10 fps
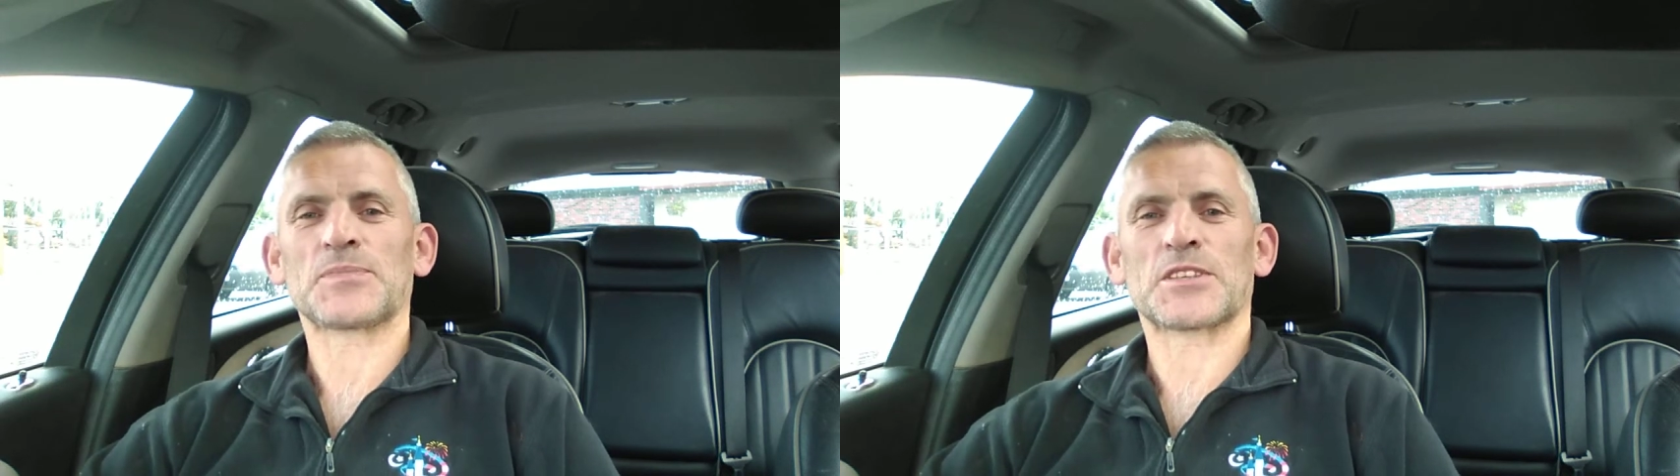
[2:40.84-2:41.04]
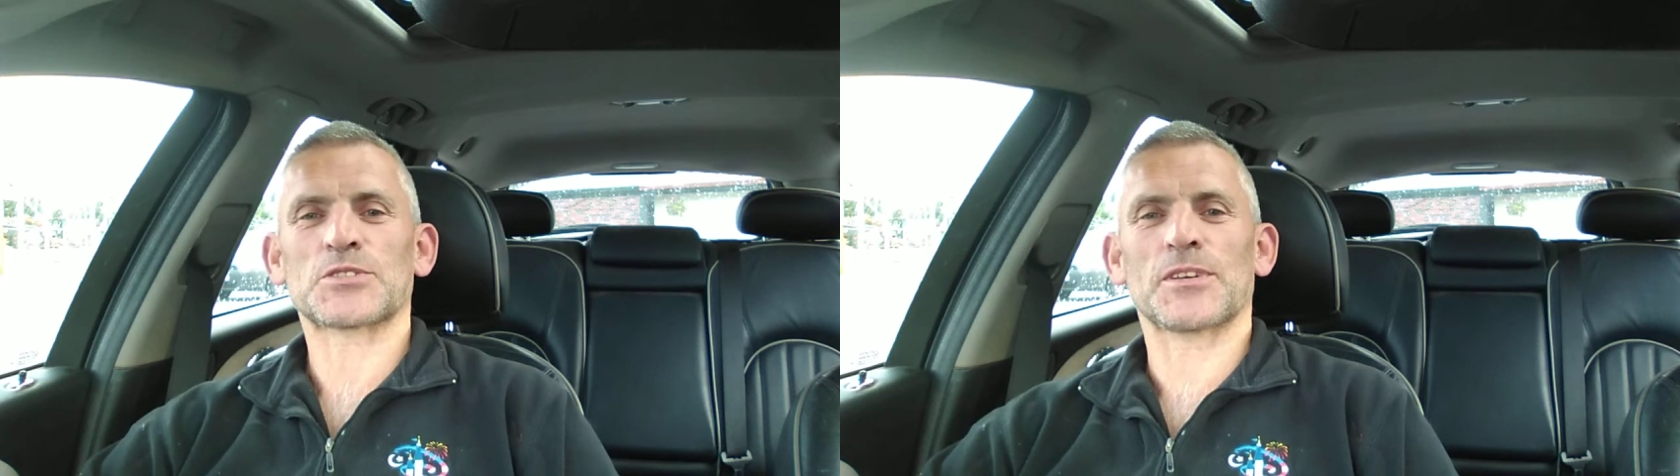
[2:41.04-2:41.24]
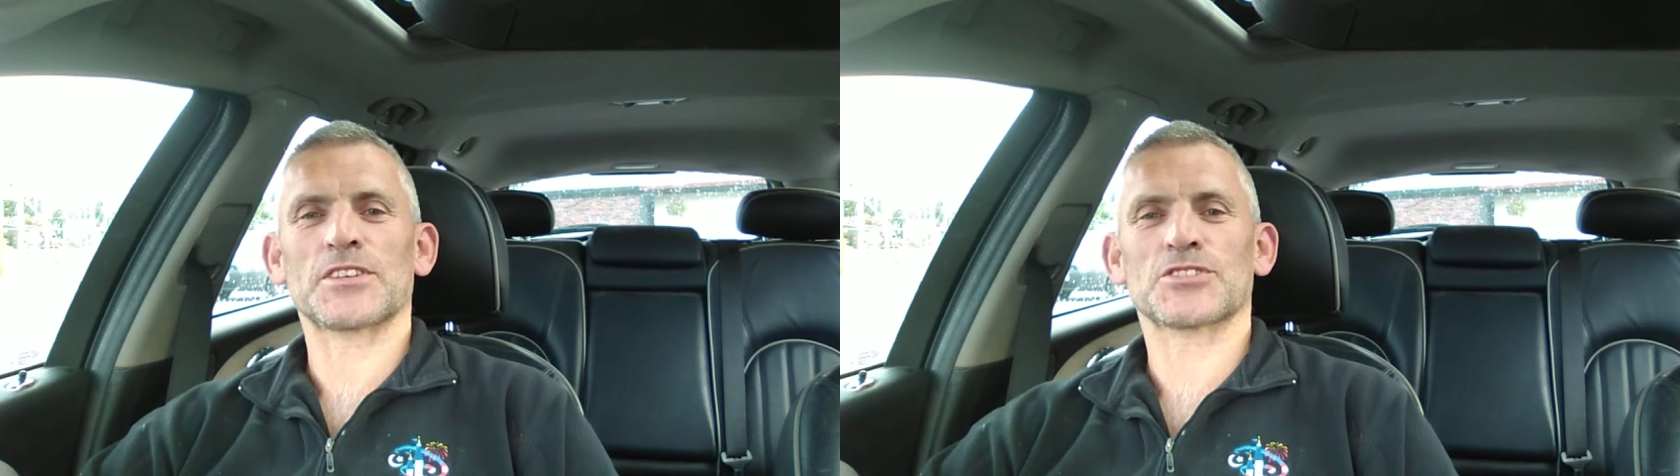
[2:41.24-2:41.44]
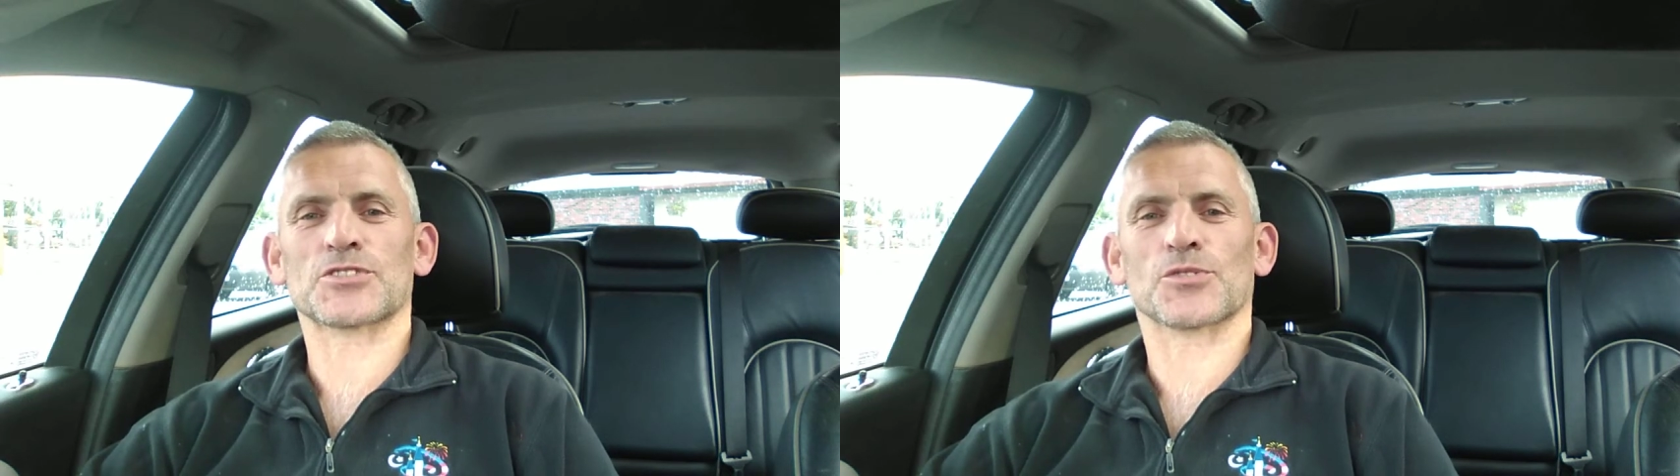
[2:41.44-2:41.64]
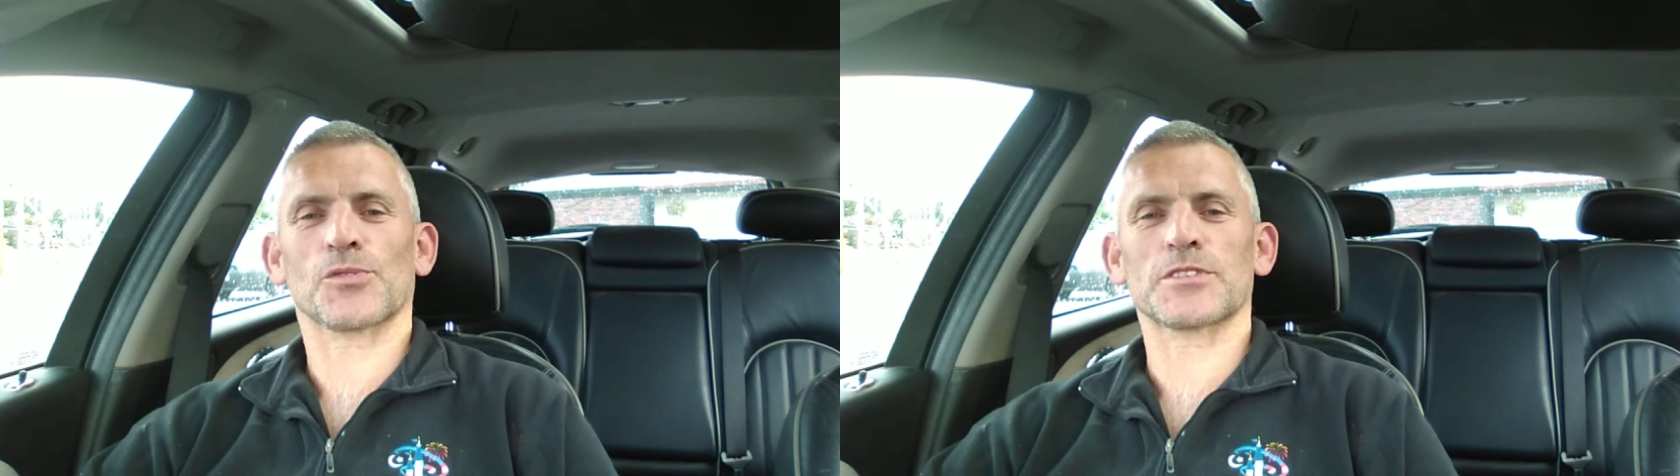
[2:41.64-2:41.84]
So it is
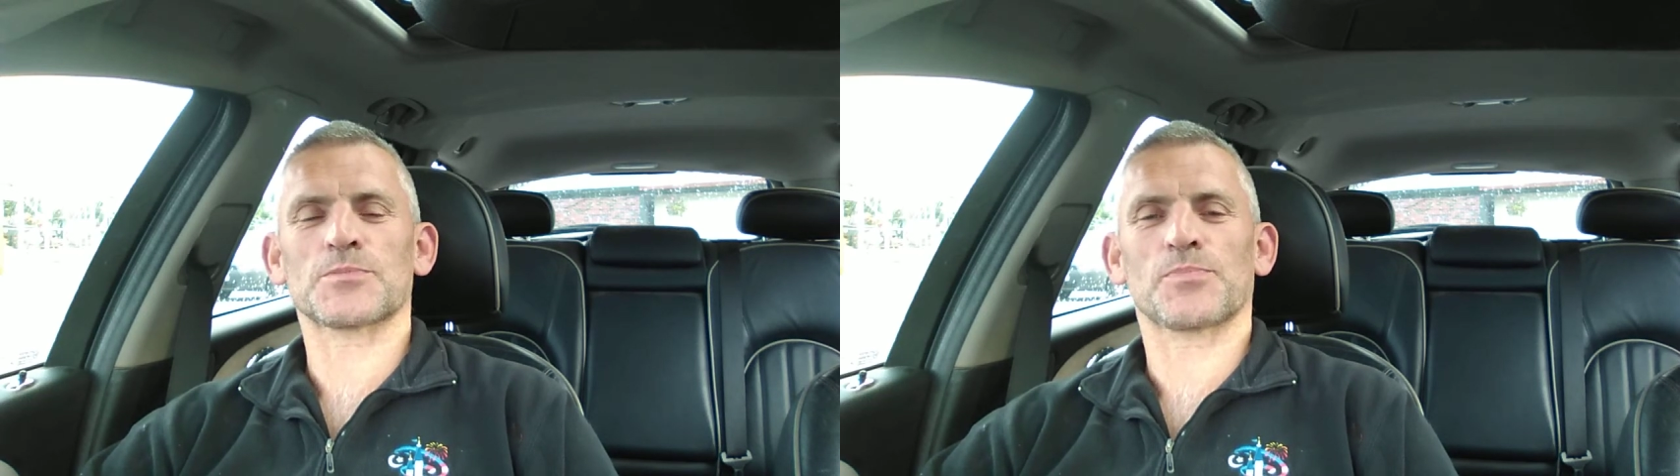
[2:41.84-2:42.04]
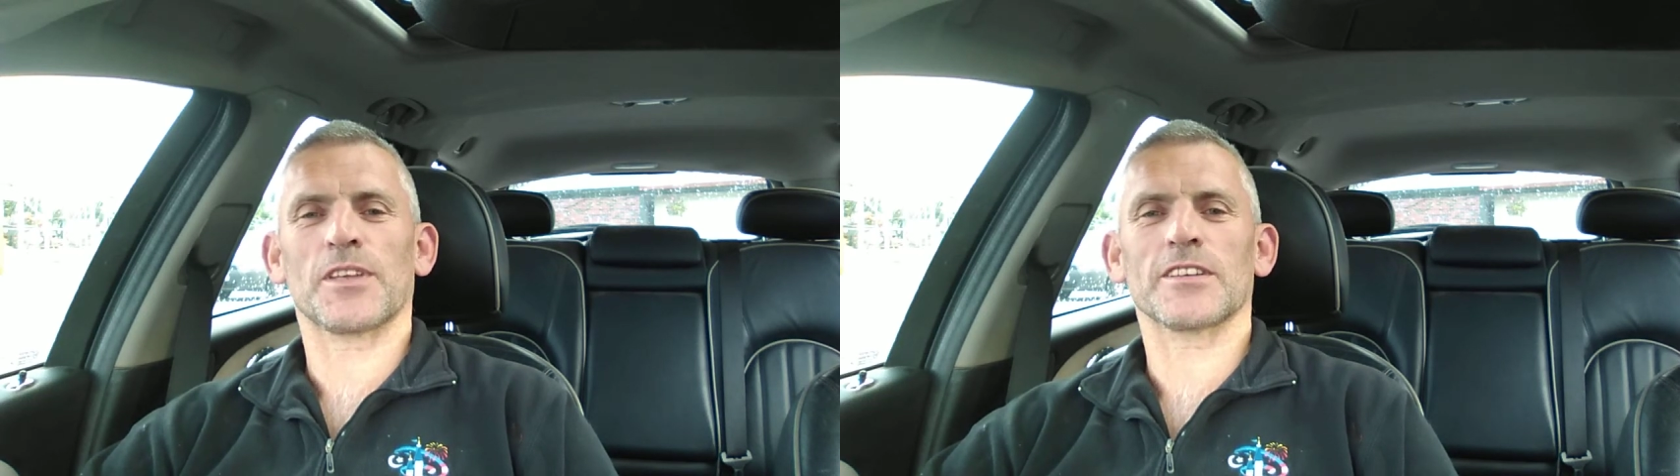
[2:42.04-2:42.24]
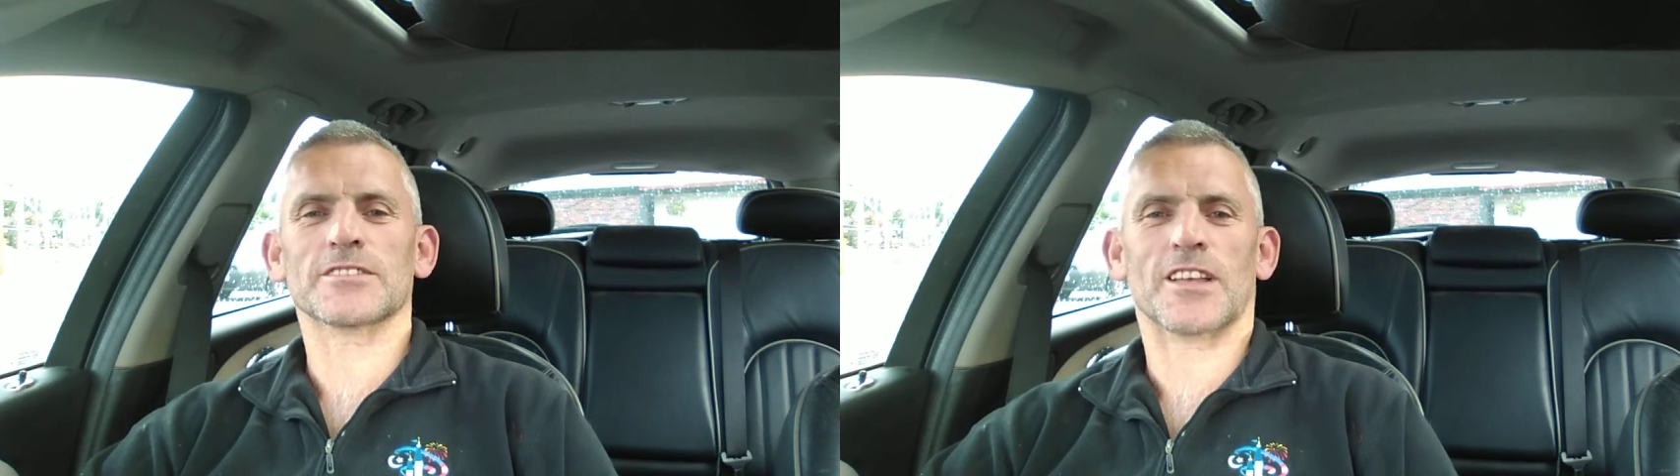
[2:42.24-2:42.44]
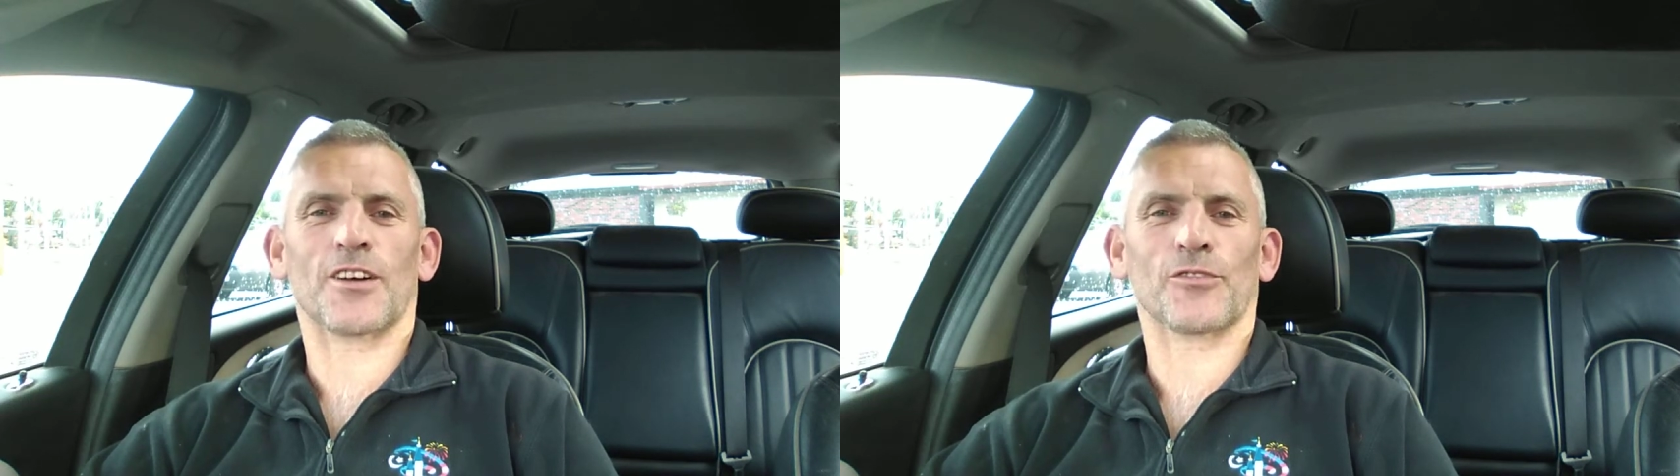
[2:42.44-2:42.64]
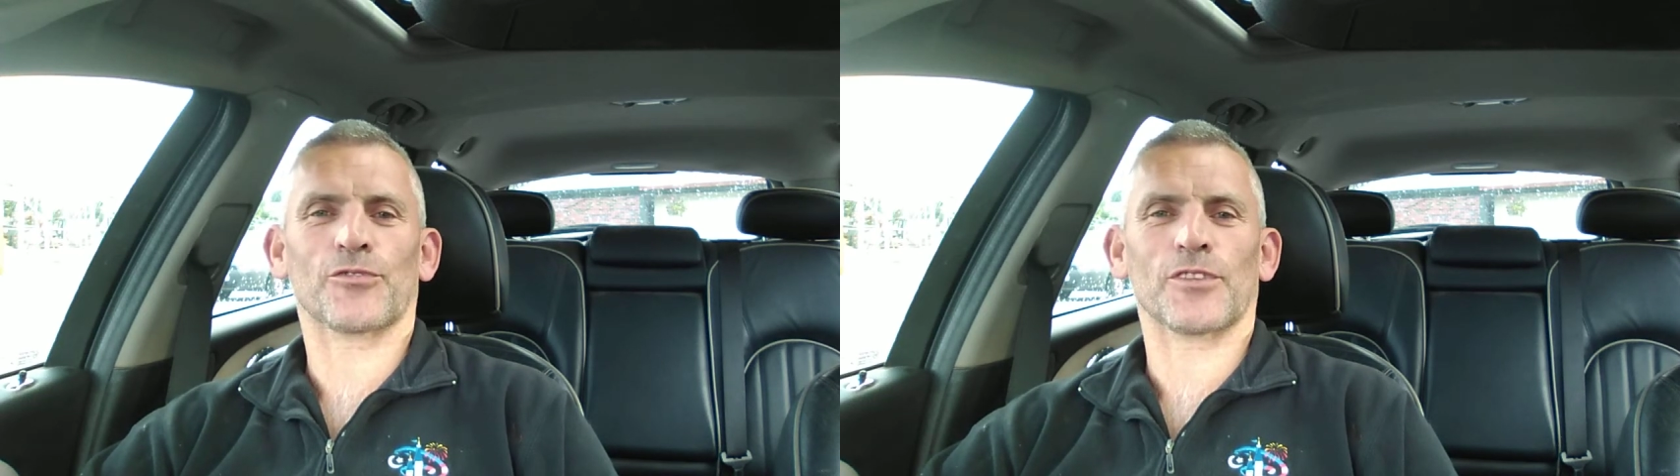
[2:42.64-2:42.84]
just always be
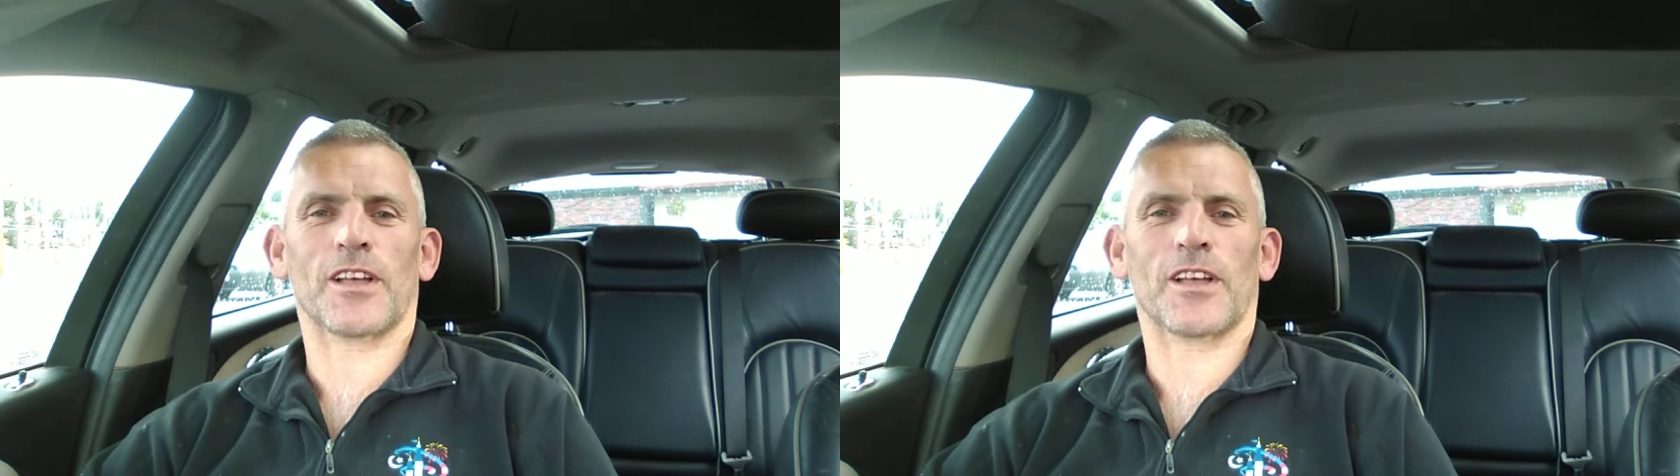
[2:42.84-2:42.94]
yourself,